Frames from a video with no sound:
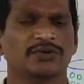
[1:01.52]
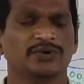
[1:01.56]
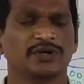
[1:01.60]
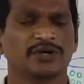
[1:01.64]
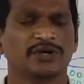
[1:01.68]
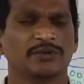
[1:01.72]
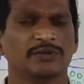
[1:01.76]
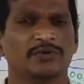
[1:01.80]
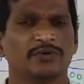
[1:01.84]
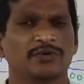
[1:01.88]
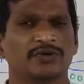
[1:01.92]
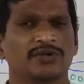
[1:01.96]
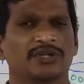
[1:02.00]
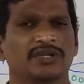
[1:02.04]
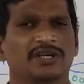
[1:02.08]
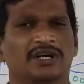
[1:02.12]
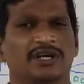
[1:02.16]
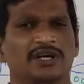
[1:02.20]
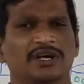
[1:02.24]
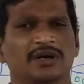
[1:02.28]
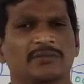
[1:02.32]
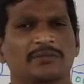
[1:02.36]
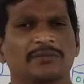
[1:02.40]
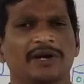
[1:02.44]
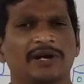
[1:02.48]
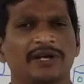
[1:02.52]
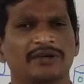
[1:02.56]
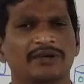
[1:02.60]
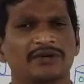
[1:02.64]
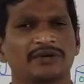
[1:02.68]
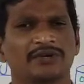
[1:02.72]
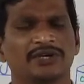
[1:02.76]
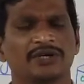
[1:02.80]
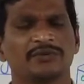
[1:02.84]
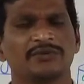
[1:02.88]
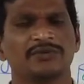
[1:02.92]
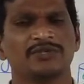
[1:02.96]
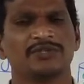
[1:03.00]
know about the
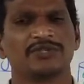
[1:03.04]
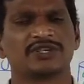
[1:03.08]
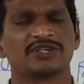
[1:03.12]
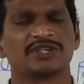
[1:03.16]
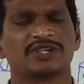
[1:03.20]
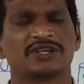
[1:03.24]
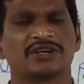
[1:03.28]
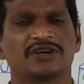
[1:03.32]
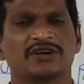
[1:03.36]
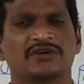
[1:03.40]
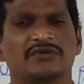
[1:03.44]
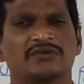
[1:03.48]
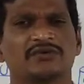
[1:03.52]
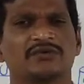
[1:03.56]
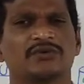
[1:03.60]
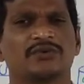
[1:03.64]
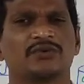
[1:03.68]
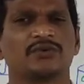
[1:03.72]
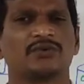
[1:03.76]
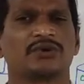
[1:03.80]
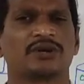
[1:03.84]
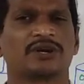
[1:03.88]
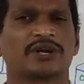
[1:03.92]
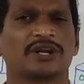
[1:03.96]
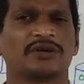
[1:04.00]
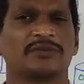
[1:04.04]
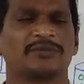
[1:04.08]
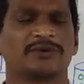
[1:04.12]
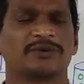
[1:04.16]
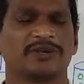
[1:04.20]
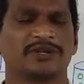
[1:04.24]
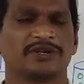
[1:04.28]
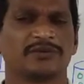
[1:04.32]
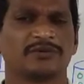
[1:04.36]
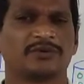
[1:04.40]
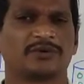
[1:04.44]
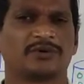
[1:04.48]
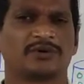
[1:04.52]
biochemistry of fruit
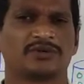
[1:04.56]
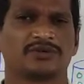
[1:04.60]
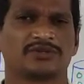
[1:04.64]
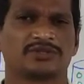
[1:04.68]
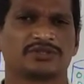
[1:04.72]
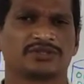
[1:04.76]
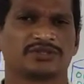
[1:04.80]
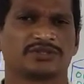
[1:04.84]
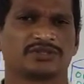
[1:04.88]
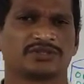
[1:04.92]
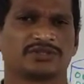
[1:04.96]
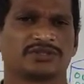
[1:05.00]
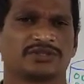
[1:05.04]
ripening process.